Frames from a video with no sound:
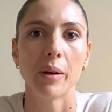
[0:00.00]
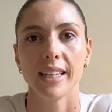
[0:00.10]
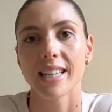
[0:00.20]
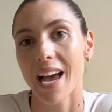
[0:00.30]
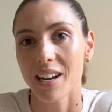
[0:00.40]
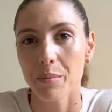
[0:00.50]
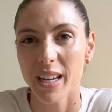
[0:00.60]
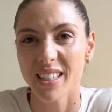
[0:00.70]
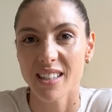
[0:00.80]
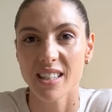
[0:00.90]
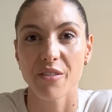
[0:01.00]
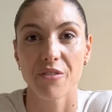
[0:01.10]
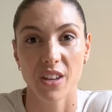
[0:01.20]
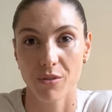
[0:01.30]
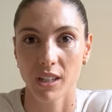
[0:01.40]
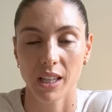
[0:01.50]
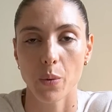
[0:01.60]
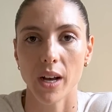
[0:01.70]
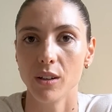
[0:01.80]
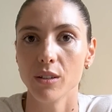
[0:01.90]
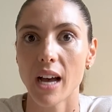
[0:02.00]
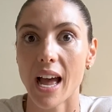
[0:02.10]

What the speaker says: is adding pieces that fit really well